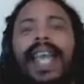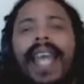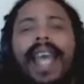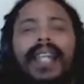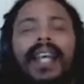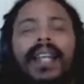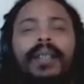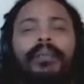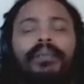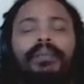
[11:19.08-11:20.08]
And uh,
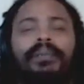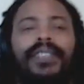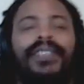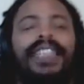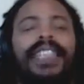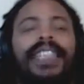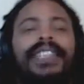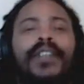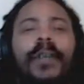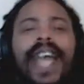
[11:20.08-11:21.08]
she used to get
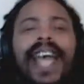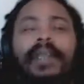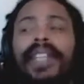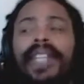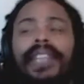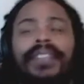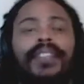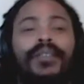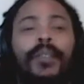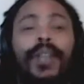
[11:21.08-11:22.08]
so mad. But then
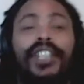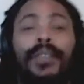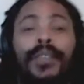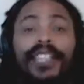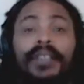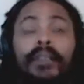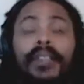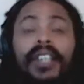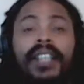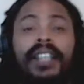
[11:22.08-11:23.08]
when she reads a
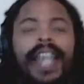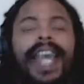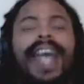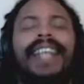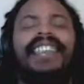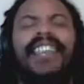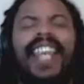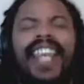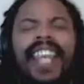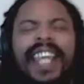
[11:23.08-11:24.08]
book, yeah,
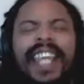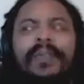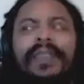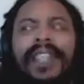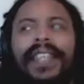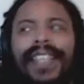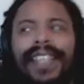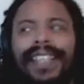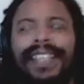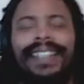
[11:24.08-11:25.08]
same
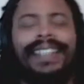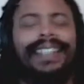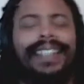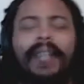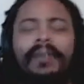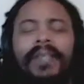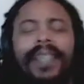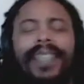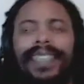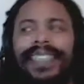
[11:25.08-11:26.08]
thing. Same
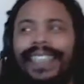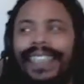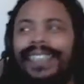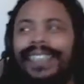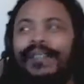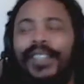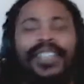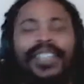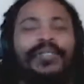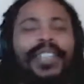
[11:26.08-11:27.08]
thing. When
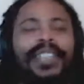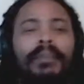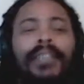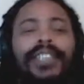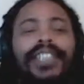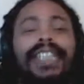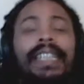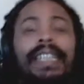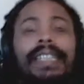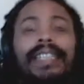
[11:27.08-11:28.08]
she reads a book, she's
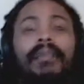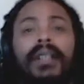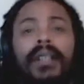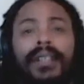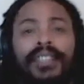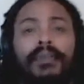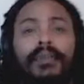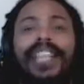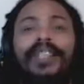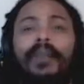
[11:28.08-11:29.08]
in the book. She
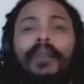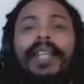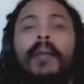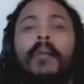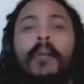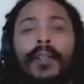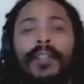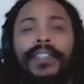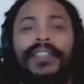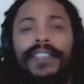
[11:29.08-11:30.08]
might as well become
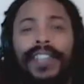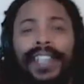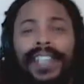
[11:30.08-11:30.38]
words.